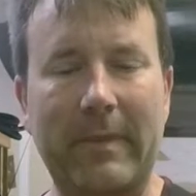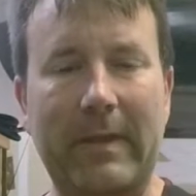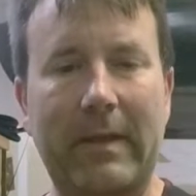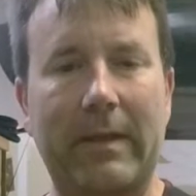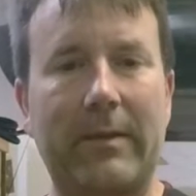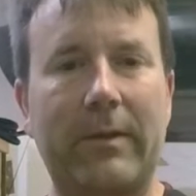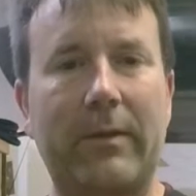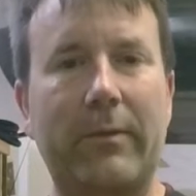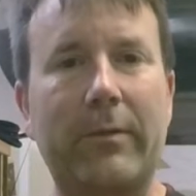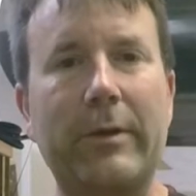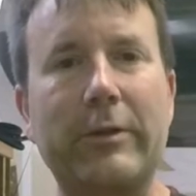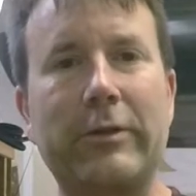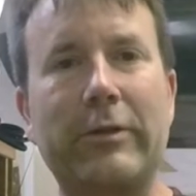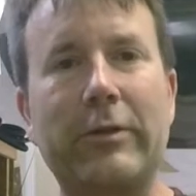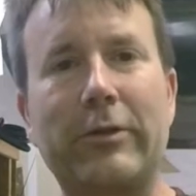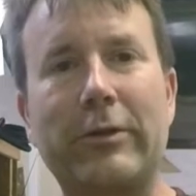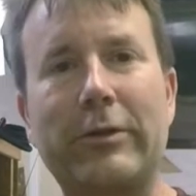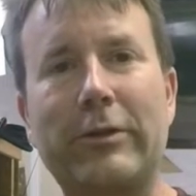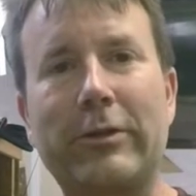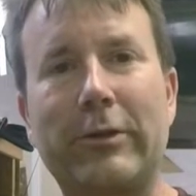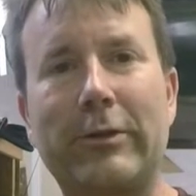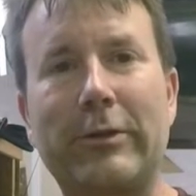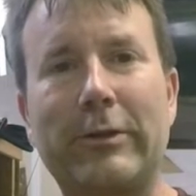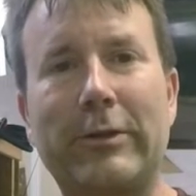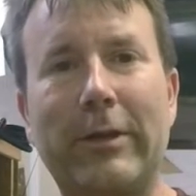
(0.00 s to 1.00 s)
the reason they're
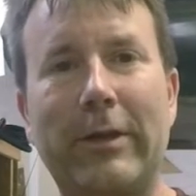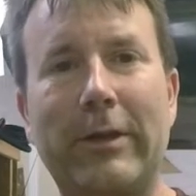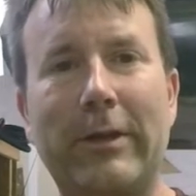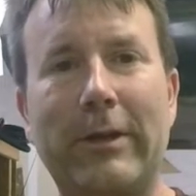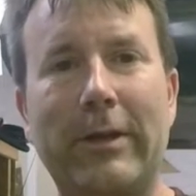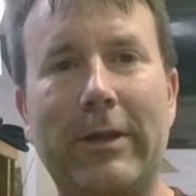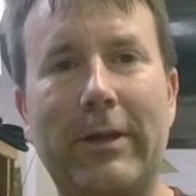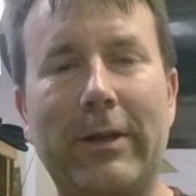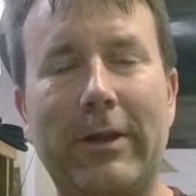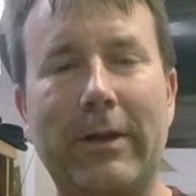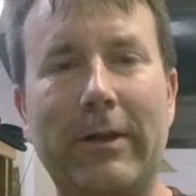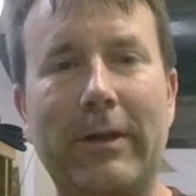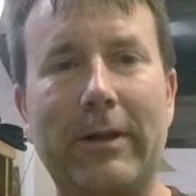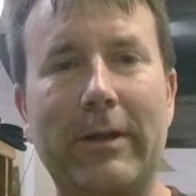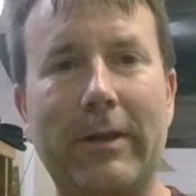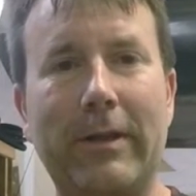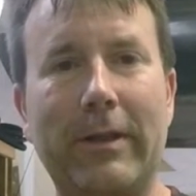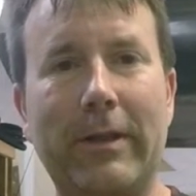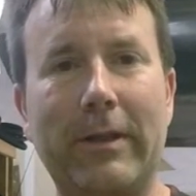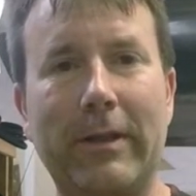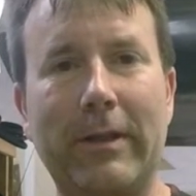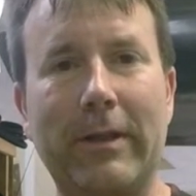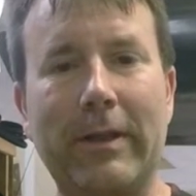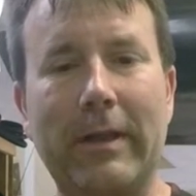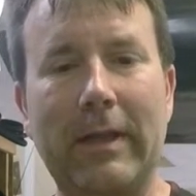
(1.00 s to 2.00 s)
still sitting here,
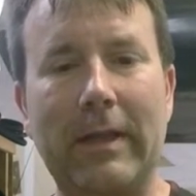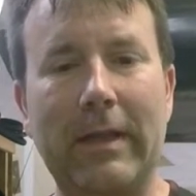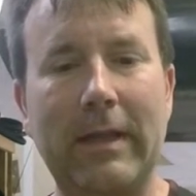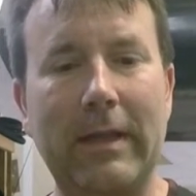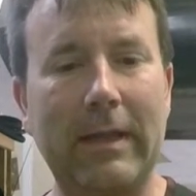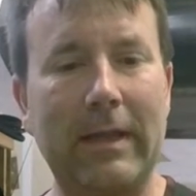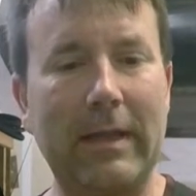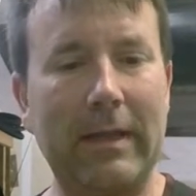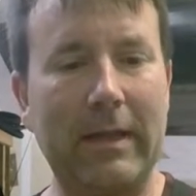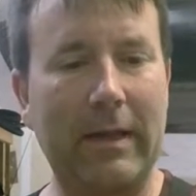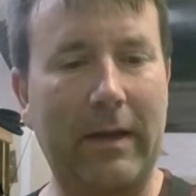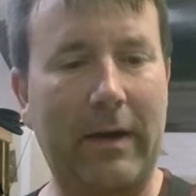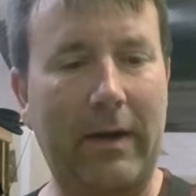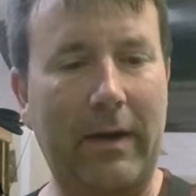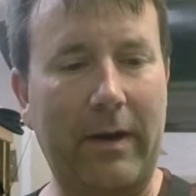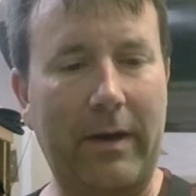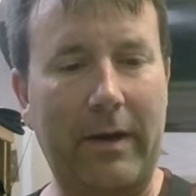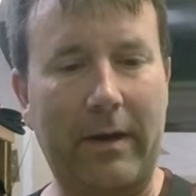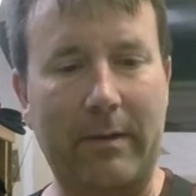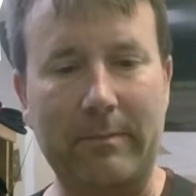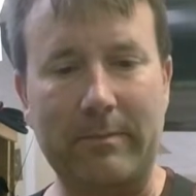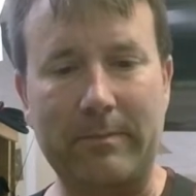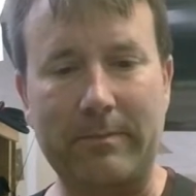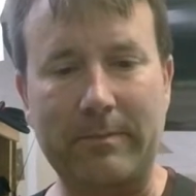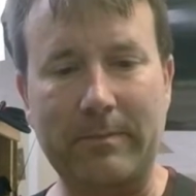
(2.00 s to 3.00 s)

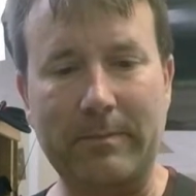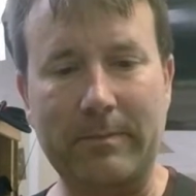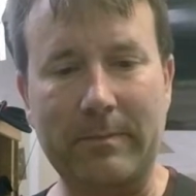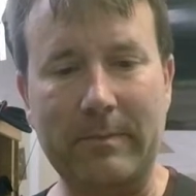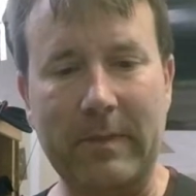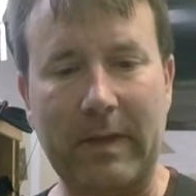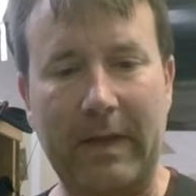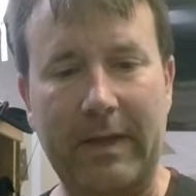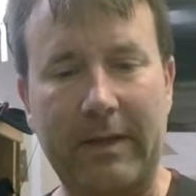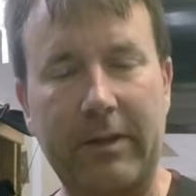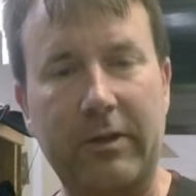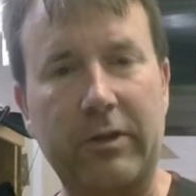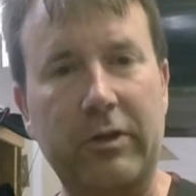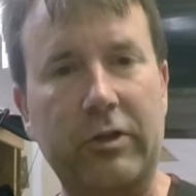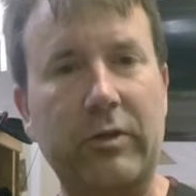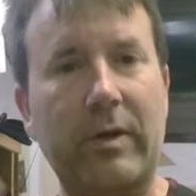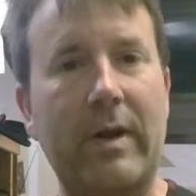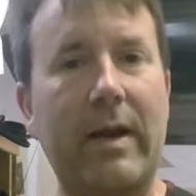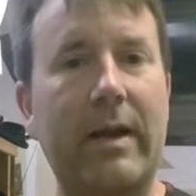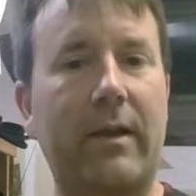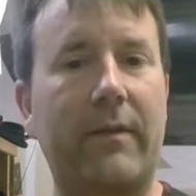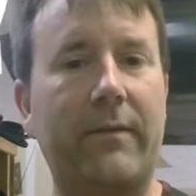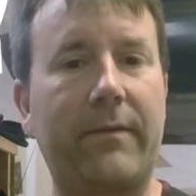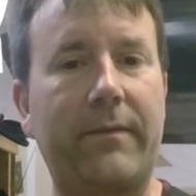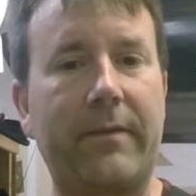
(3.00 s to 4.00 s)
I did a
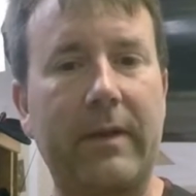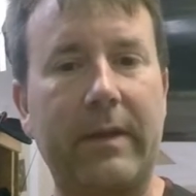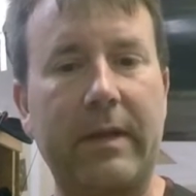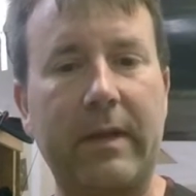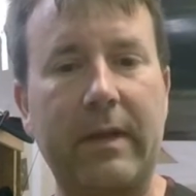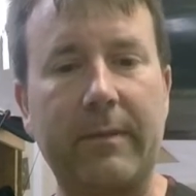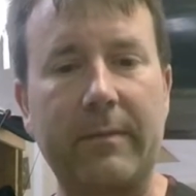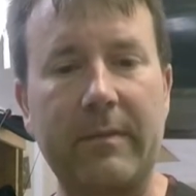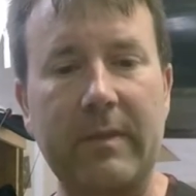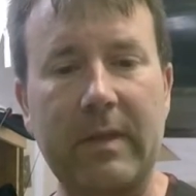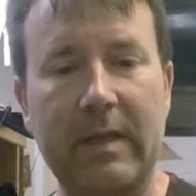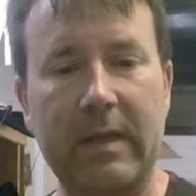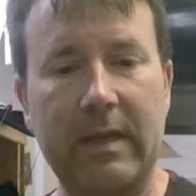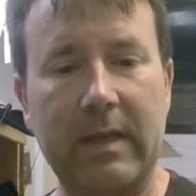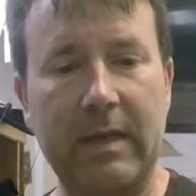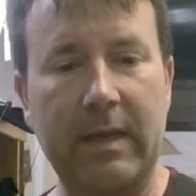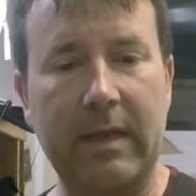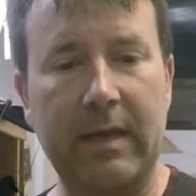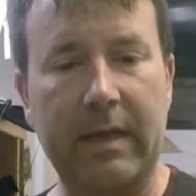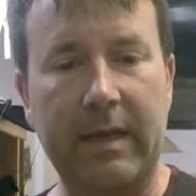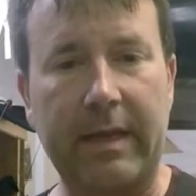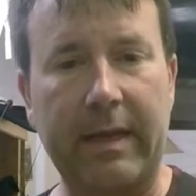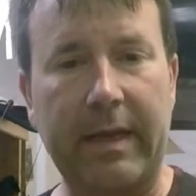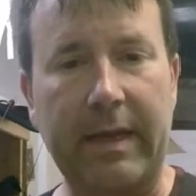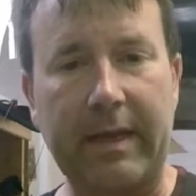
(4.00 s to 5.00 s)
trial fitting,
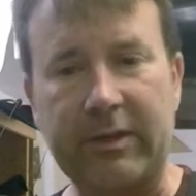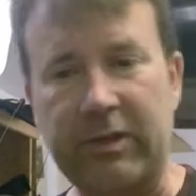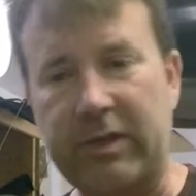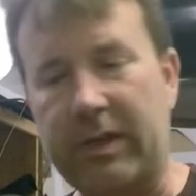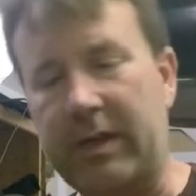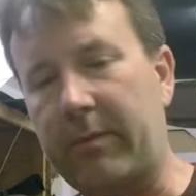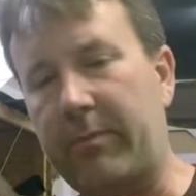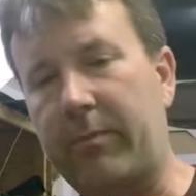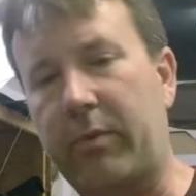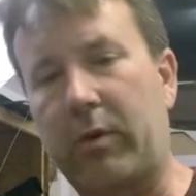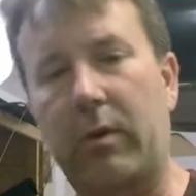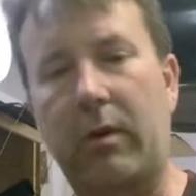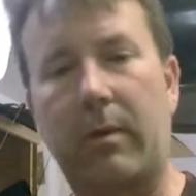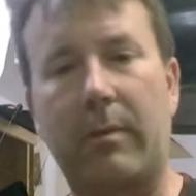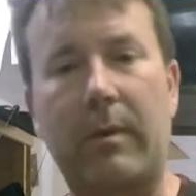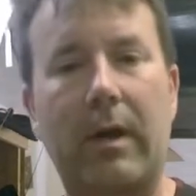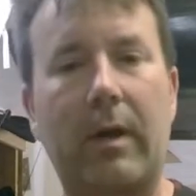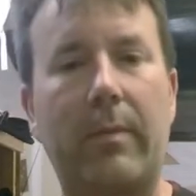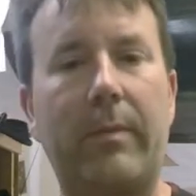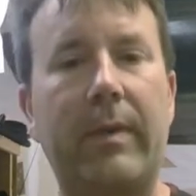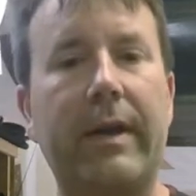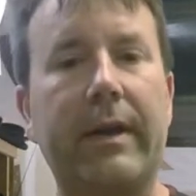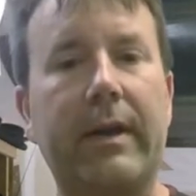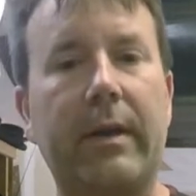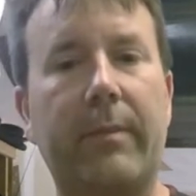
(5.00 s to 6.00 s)
and I actually had to pull them all
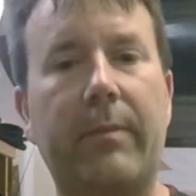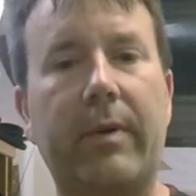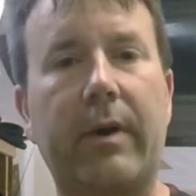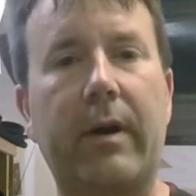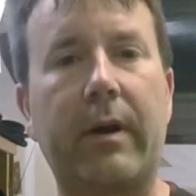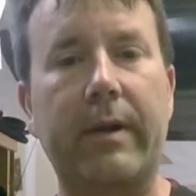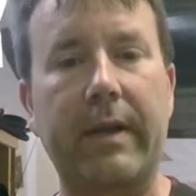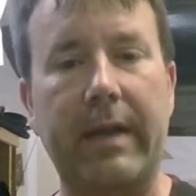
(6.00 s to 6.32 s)
back apart.